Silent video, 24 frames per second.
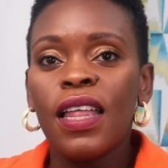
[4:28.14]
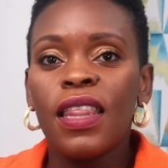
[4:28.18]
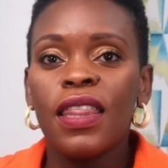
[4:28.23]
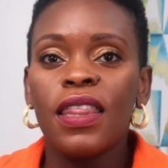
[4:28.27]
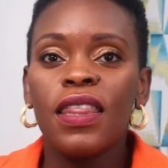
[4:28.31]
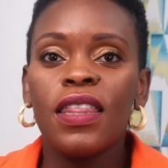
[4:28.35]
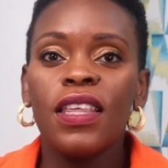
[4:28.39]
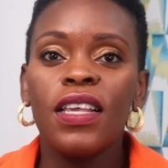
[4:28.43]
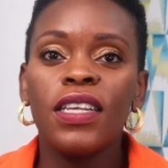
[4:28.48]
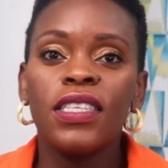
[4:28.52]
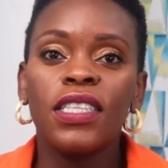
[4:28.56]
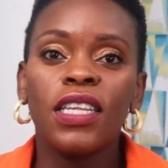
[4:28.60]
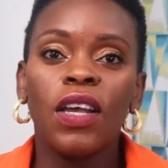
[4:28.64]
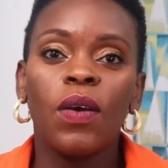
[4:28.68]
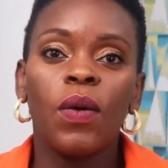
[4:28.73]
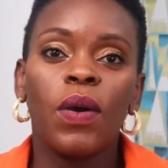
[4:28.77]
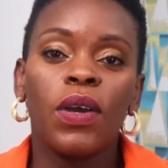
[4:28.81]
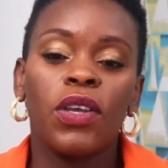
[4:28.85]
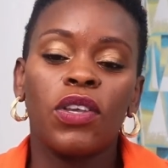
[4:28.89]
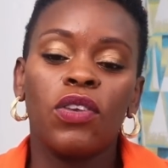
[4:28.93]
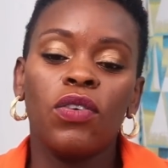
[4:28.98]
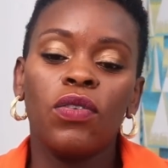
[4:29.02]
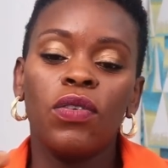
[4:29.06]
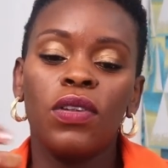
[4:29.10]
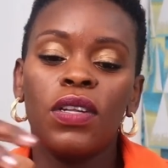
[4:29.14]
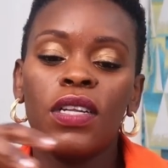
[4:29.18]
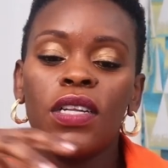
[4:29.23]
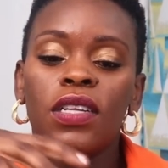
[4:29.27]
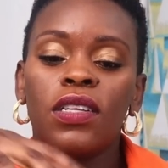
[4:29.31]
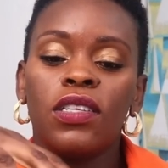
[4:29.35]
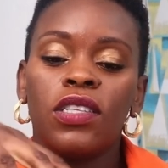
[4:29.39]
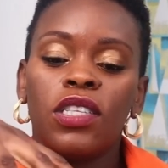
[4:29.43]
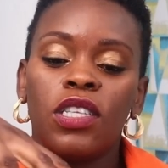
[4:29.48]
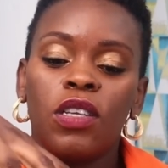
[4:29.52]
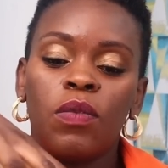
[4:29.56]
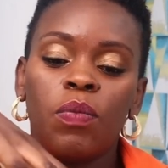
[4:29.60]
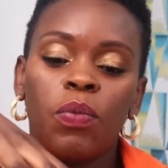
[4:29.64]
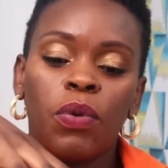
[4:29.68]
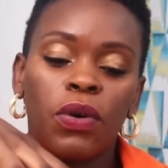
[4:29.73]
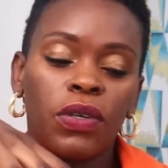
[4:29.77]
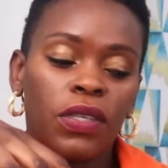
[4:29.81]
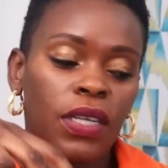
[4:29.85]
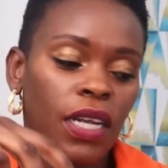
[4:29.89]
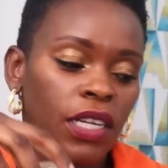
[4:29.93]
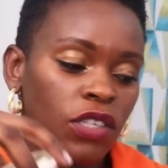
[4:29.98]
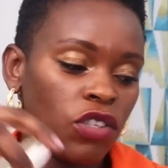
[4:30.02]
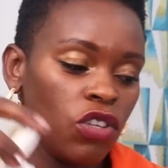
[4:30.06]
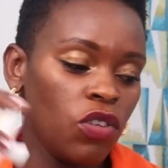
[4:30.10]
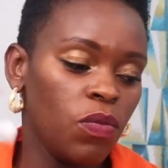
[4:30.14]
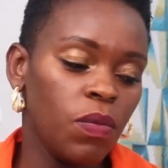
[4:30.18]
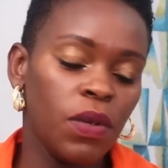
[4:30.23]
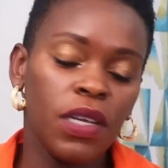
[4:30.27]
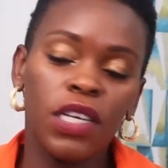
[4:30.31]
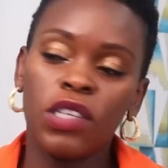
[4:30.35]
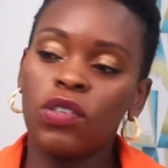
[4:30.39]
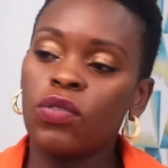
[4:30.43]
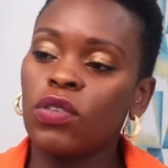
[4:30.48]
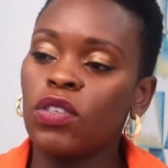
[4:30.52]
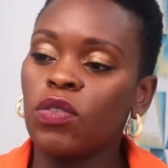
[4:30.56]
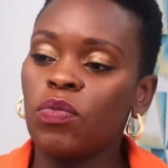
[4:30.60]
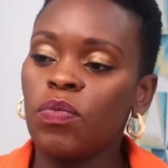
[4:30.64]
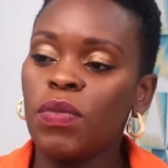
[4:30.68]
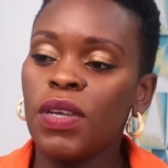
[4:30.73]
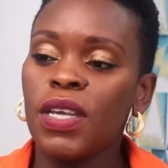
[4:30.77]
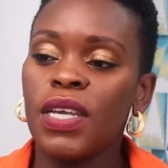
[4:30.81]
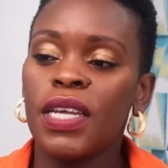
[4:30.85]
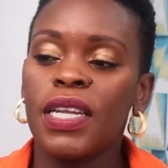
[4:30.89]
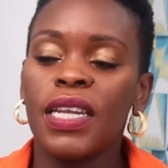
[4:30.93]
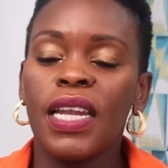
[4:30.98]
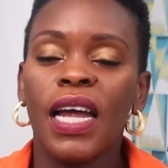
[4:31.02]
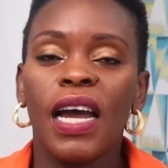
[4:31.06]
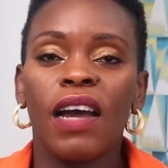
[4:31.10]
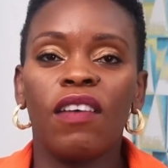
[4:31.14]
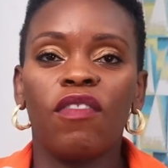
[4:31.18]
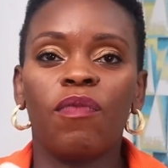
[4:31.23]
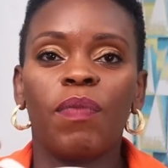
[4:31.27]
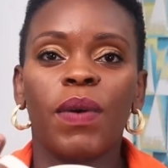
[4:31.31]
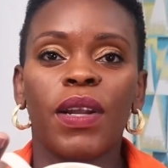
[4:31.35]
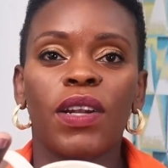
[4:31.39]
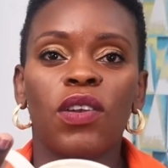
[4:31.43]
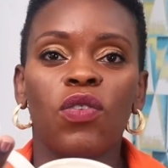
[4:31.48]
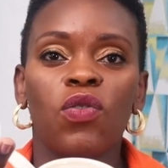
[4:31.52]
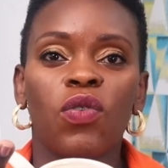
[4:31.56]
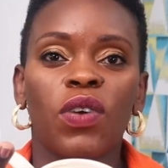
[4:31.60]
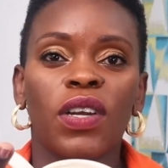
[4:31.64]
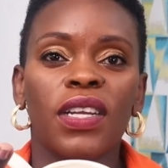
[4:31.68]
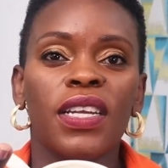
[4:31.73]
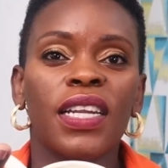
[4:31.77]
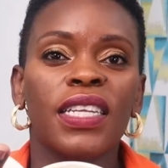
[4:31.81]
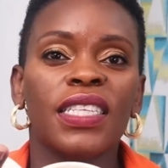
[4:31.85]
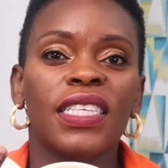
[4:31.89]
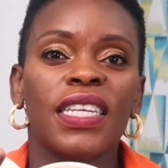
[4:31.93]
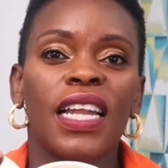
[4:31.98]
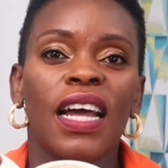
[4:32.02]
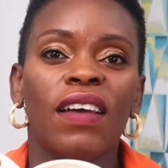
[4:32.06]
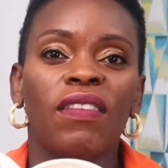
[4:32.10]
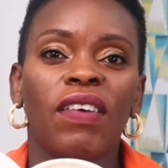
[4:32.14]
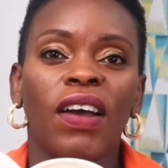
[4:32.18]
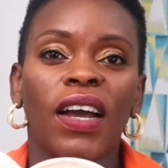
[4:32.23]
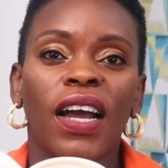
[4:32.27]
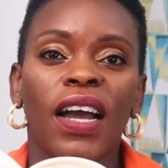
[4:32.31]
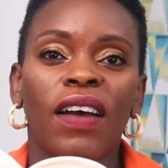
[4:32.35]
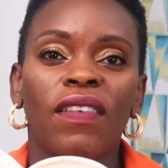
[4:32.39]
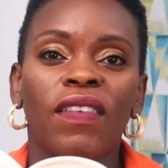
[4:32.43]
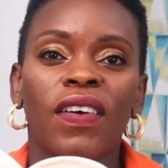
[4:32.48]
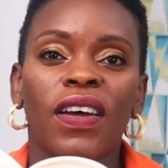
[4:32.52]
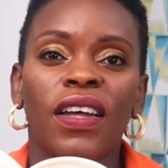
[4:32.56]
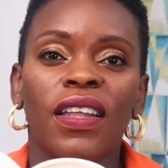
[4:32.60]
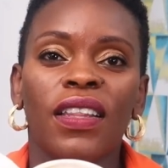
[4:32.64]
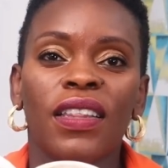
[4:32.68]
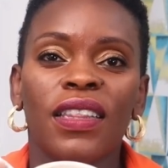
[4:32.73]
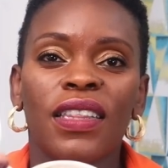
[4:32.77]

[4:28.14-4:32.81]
this our cute little teapot, assuming it was big enough, but look, it doesn't have a cover.